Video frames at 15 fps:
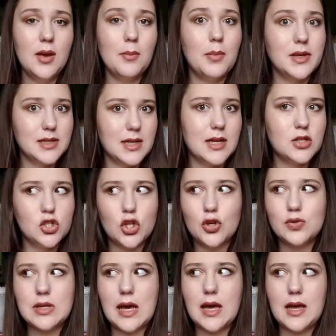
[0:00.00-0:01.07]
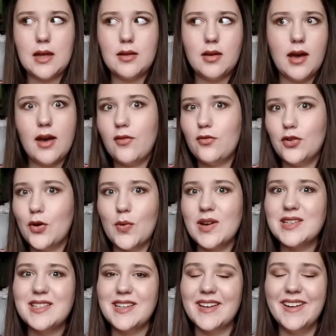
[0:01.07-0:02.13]
besides those, I have no
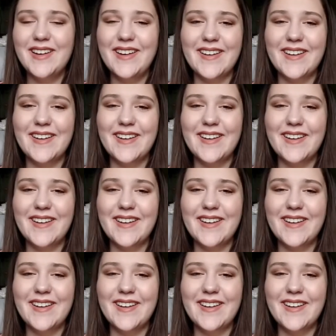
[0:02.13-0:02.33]
idea,